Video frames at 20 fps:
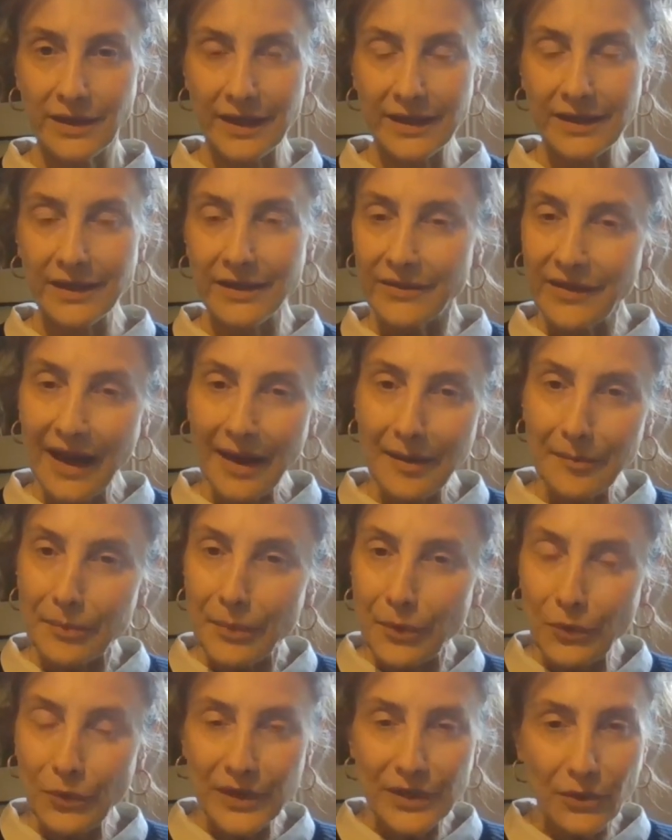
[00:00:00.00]
And at
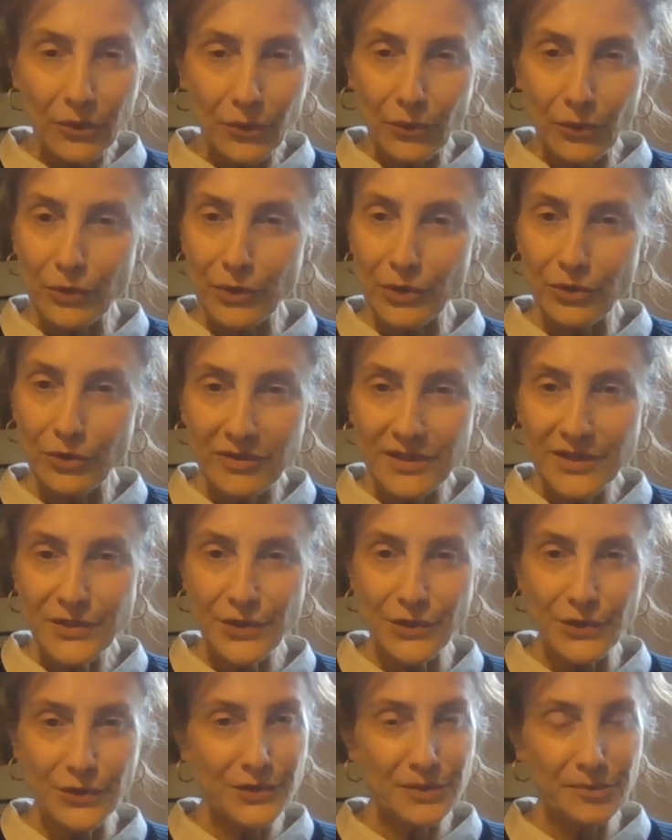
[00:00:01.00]
that point, all your
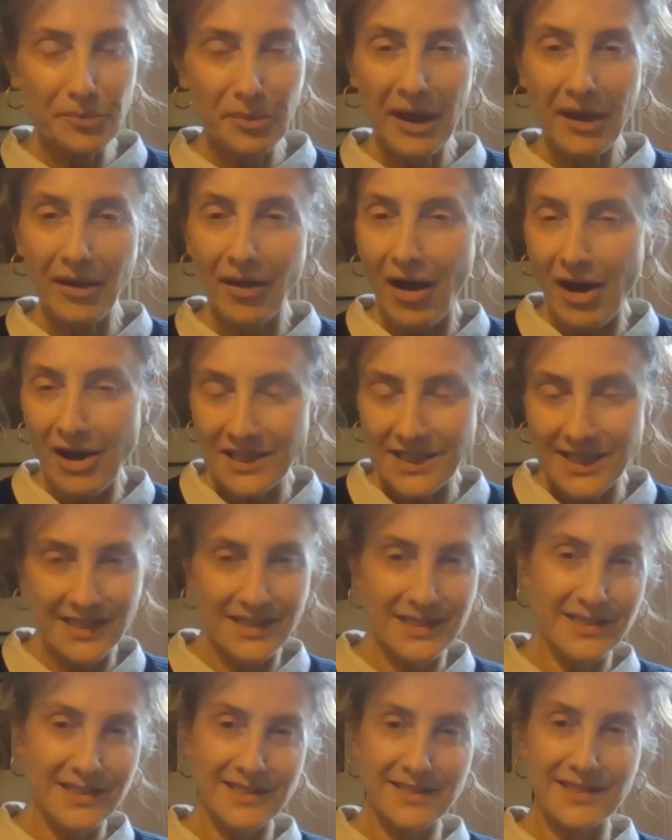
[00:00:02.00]
issues about
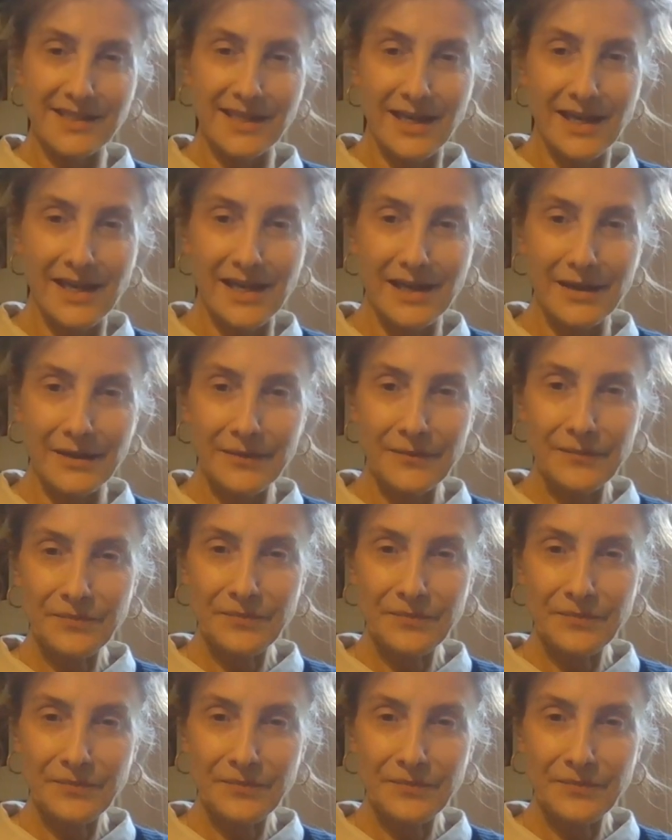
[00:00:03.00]
identity